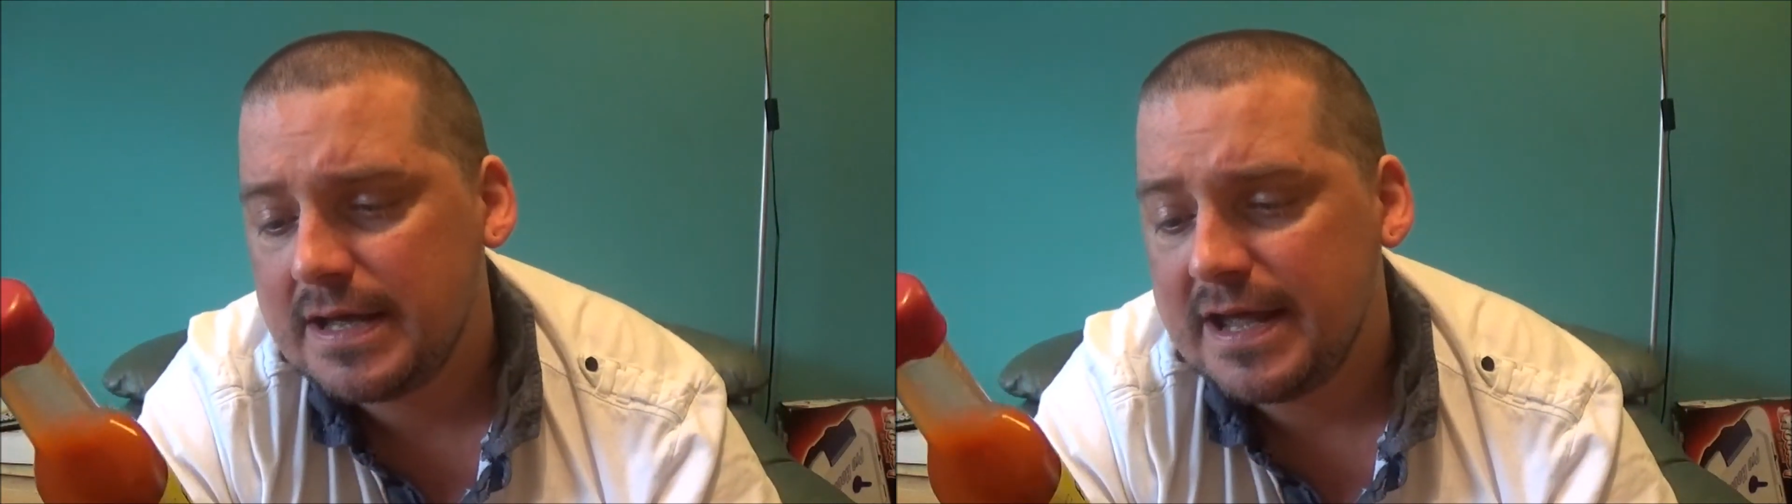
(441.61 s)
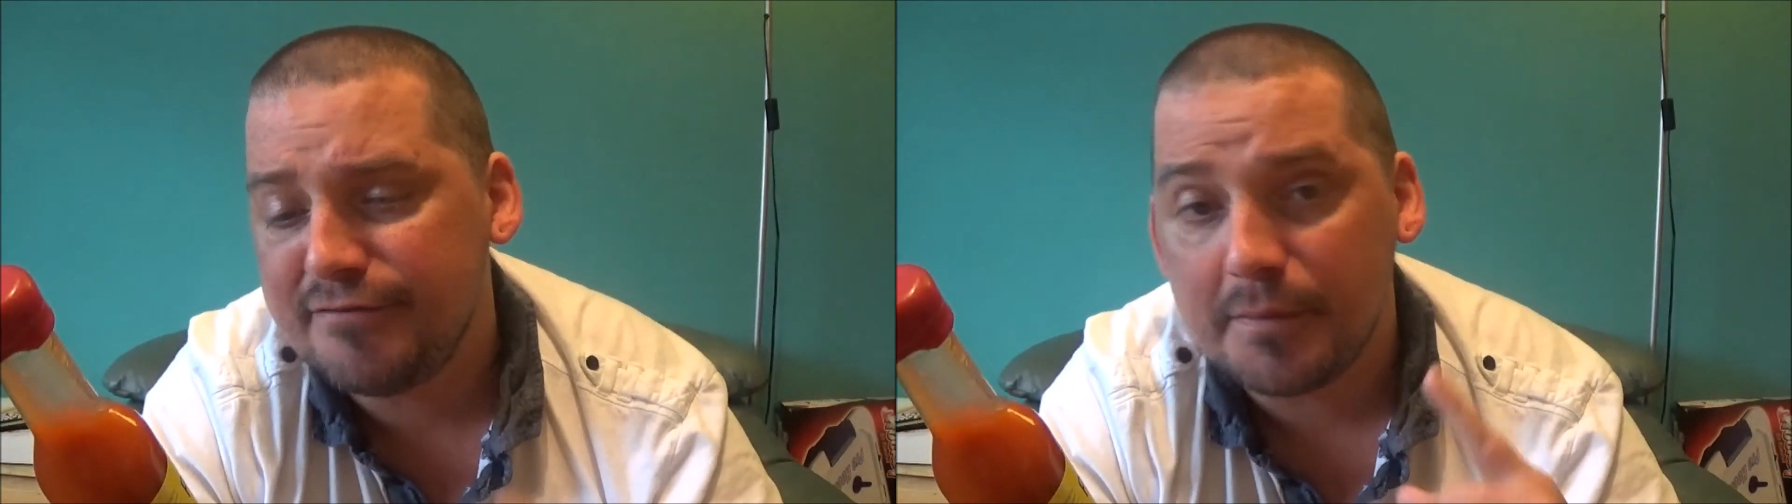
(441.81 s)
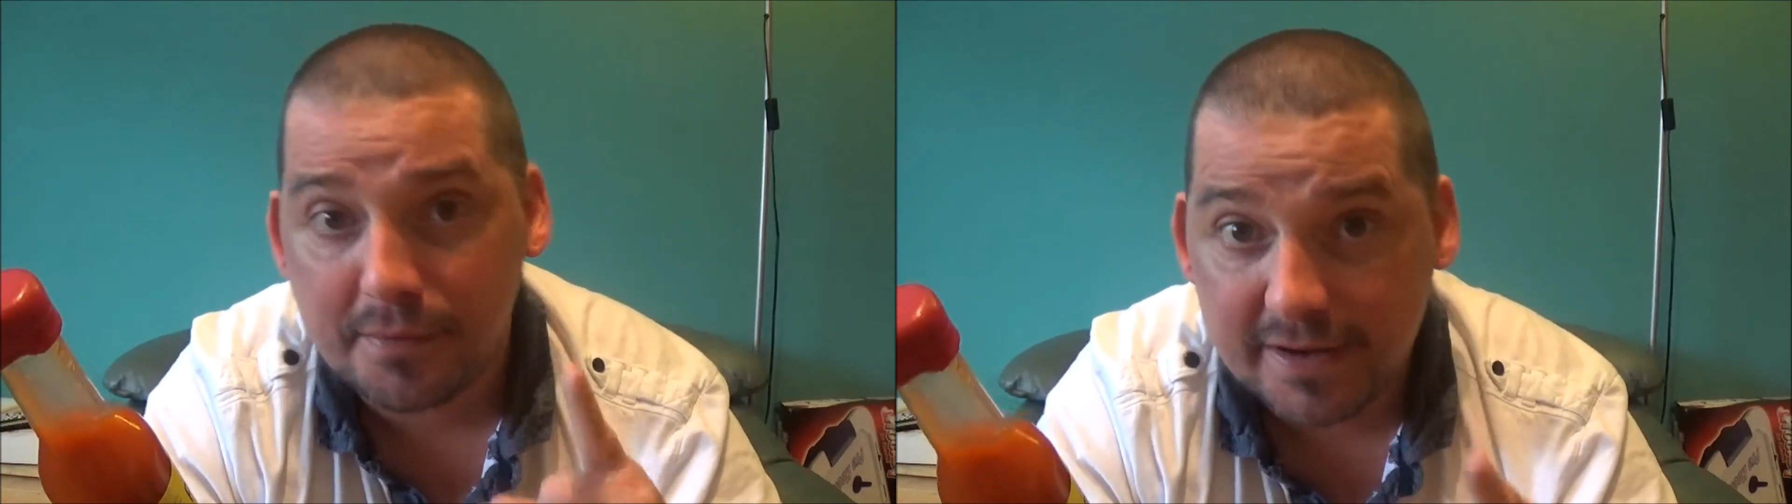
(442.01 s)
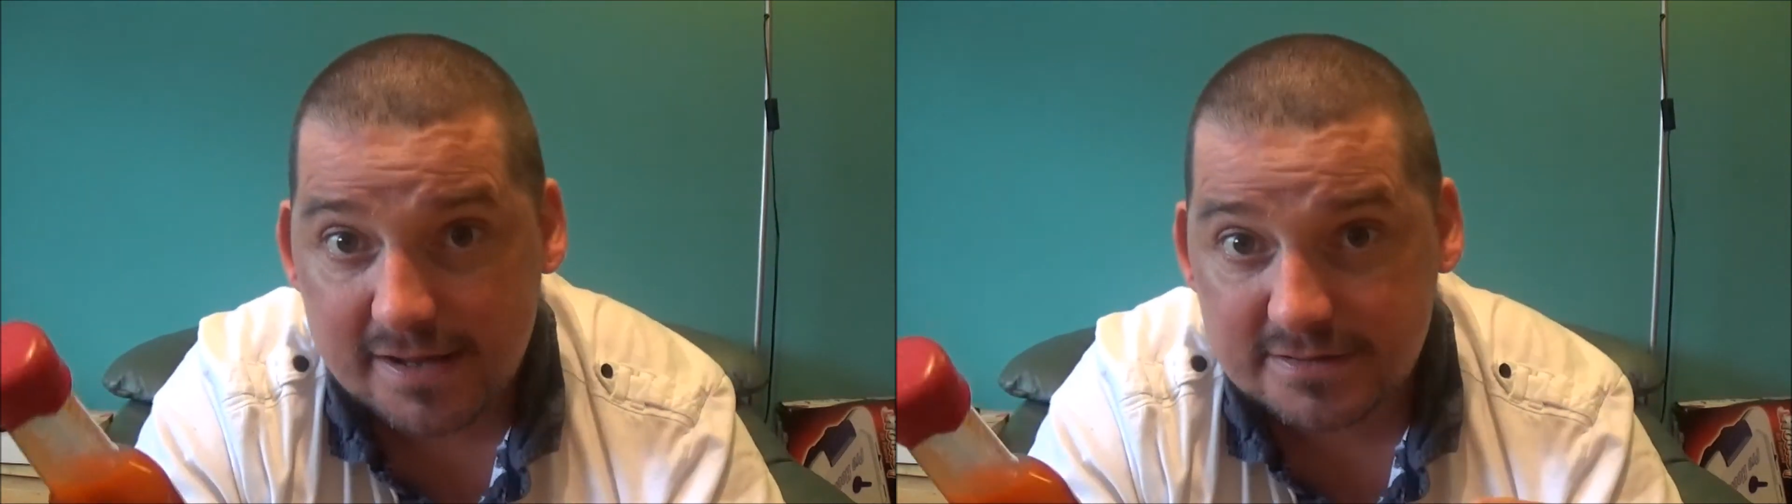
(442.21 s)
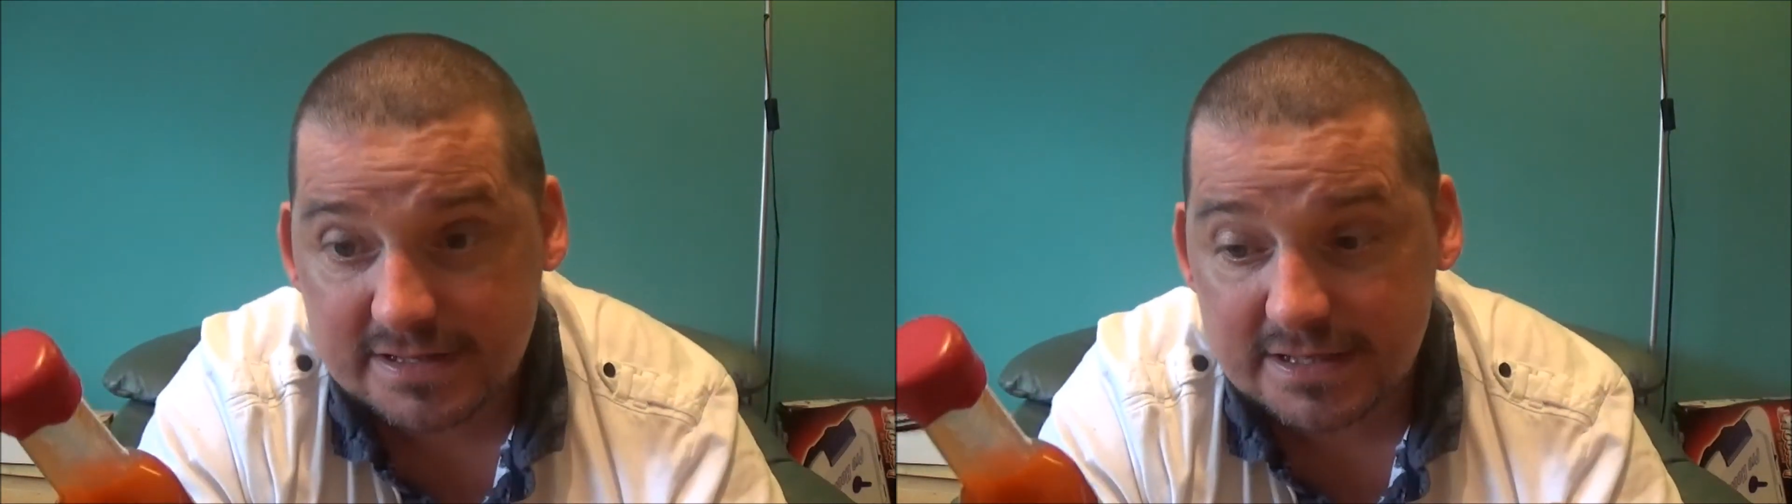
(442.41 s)
if I'm
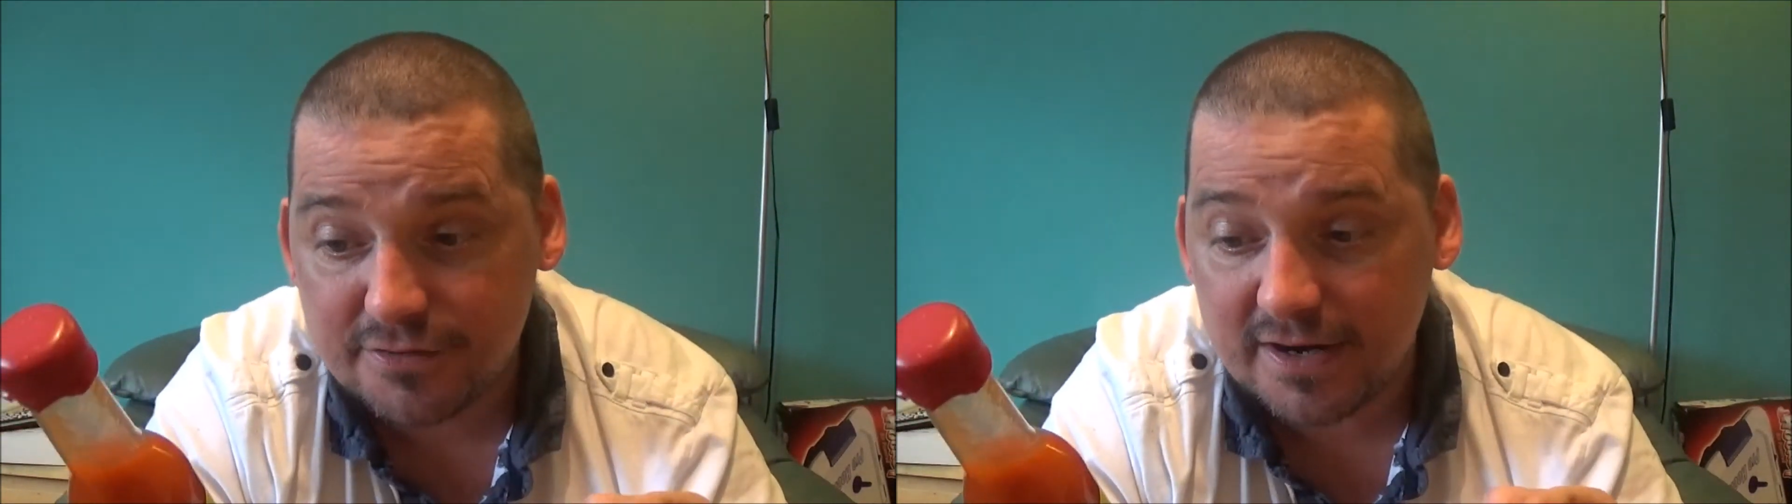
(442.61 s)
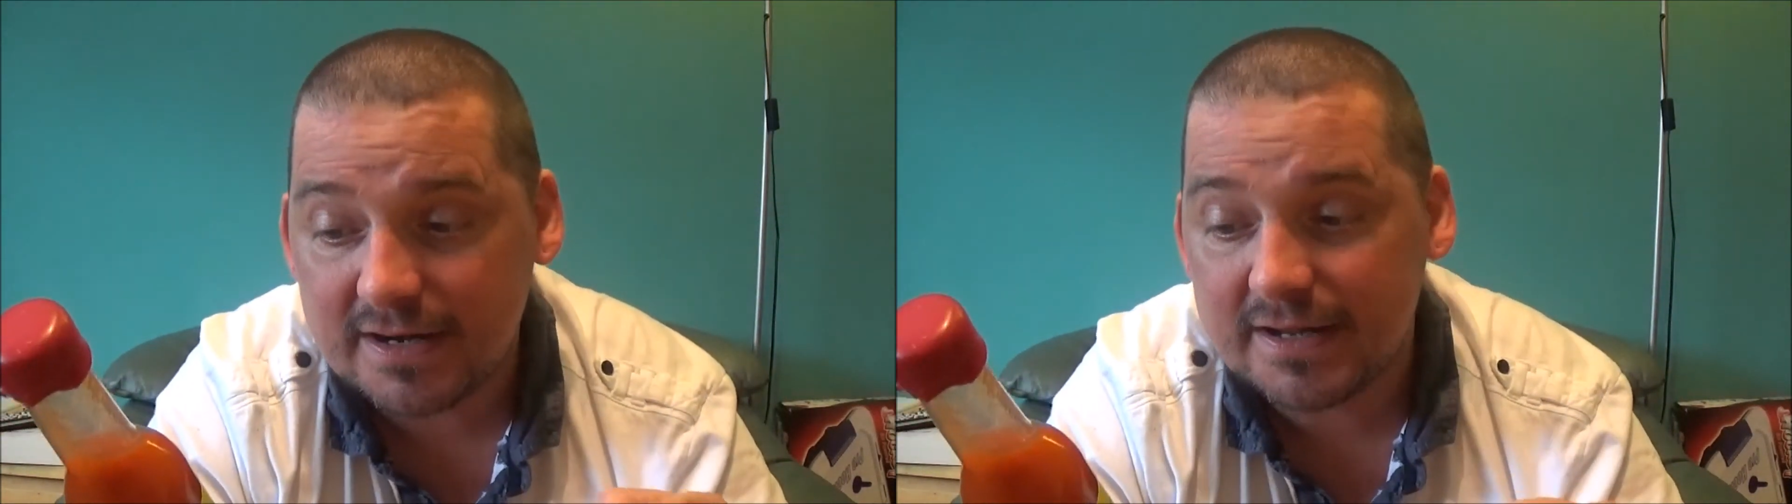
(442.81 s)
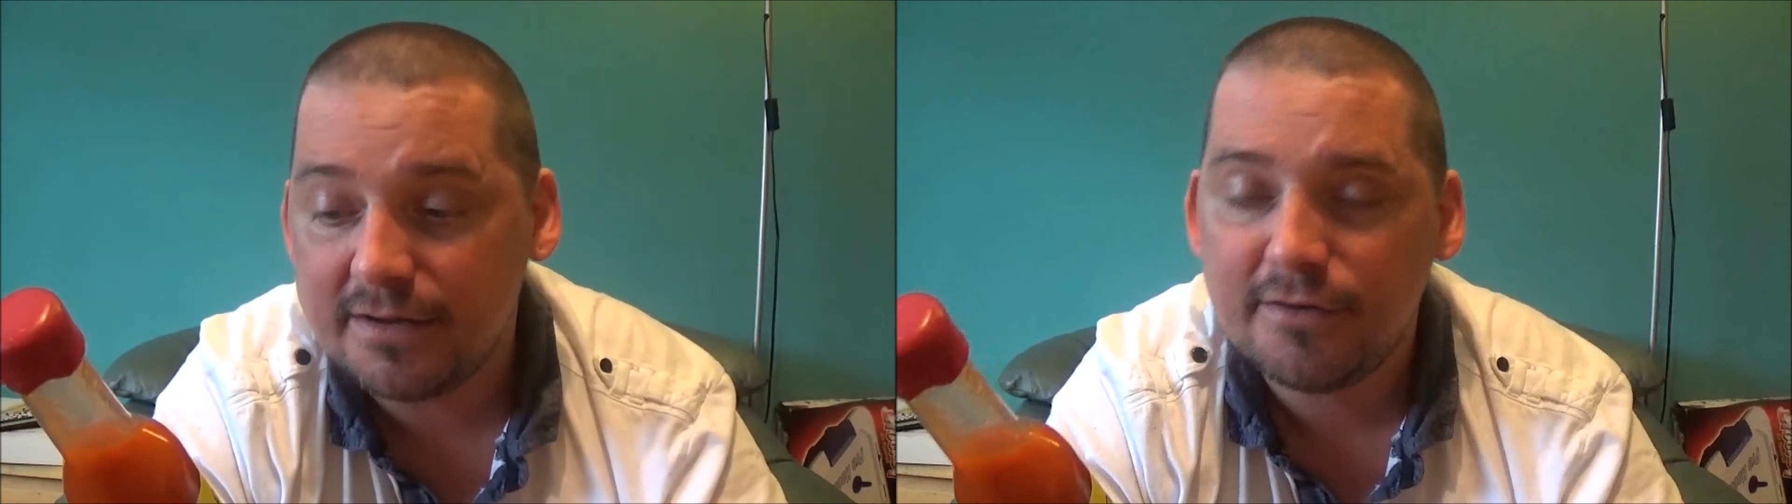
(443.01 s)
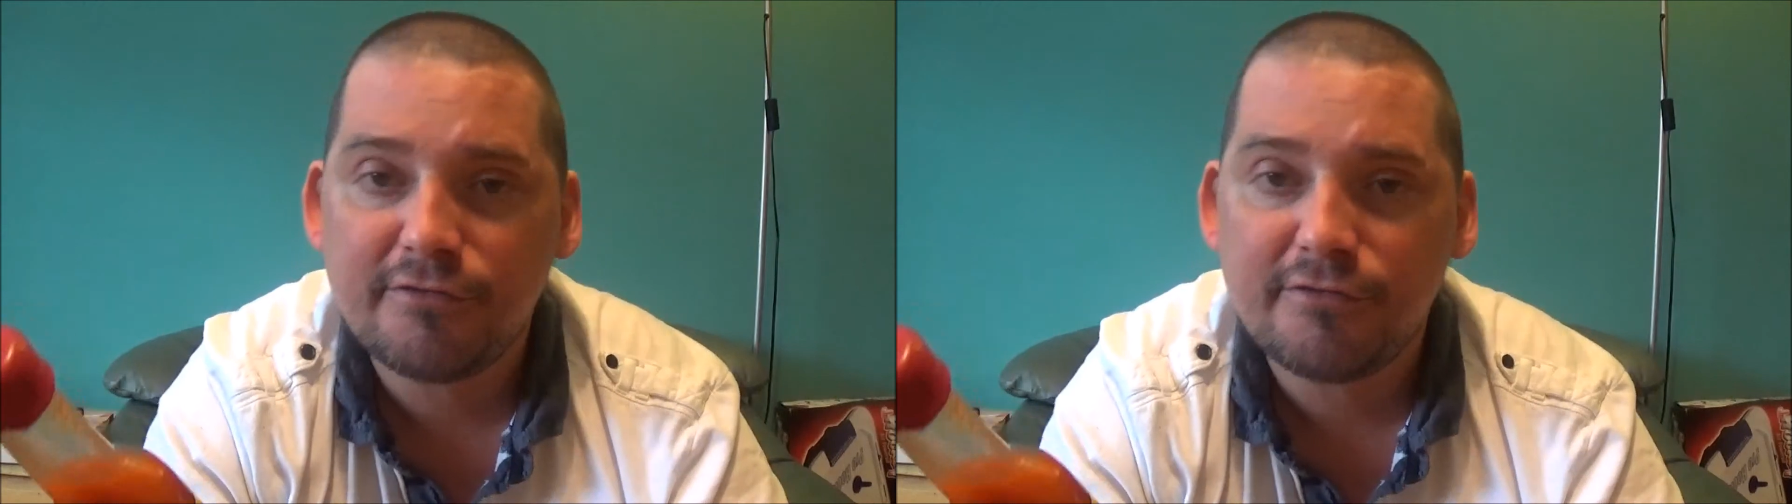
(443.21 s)
pronouncing it correctly,